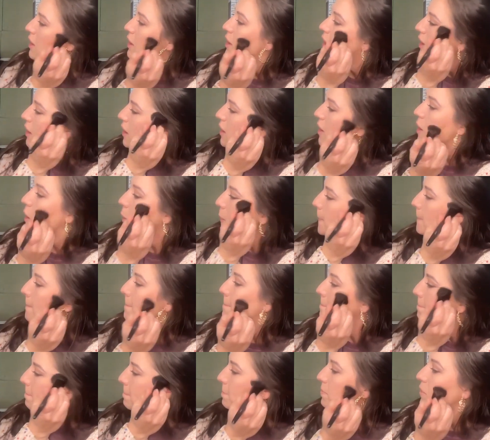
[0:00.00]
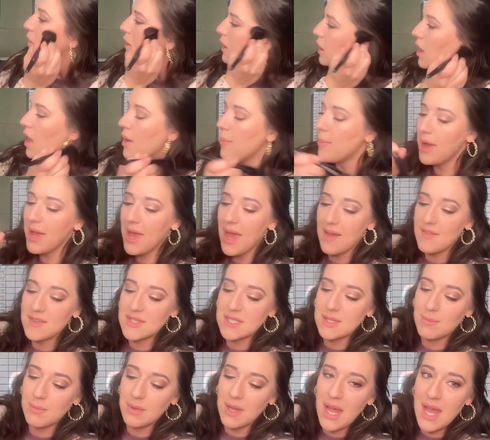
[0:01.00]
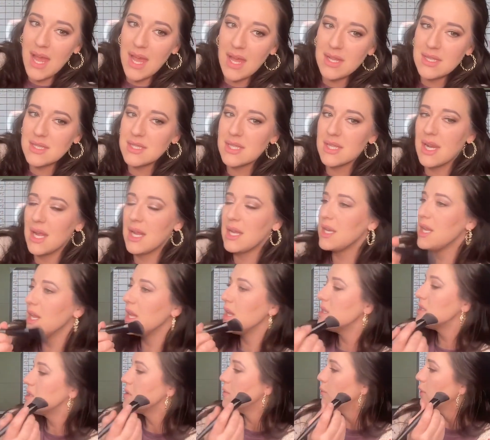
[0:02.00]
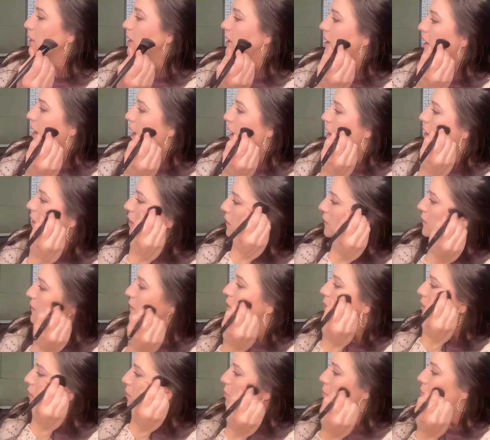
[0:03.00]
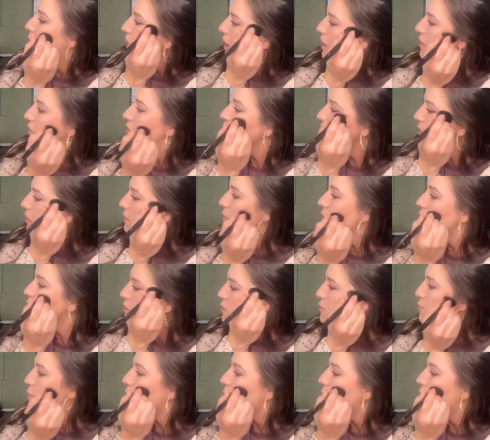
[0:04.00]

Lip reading: or I might have some lines that I need to blend out. But for the most